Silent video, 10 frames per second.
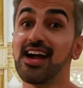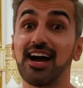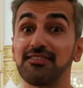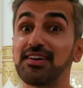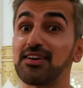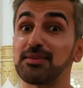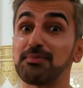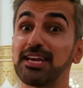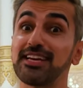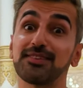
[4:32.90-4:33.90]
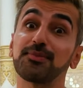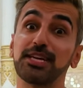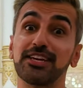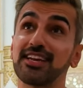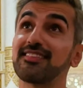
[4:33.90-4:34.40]
I found a place where
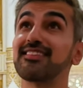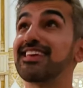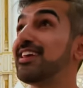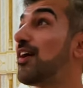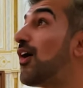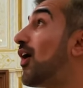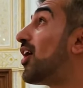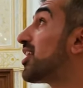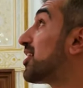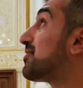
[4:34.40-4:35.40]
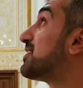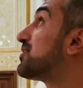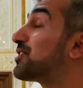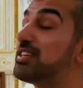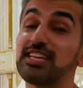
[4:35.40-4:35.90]
you can see all of the
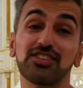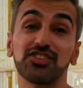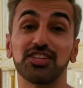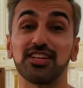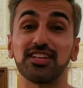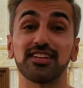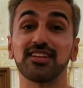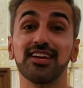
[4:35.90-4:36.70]
traditional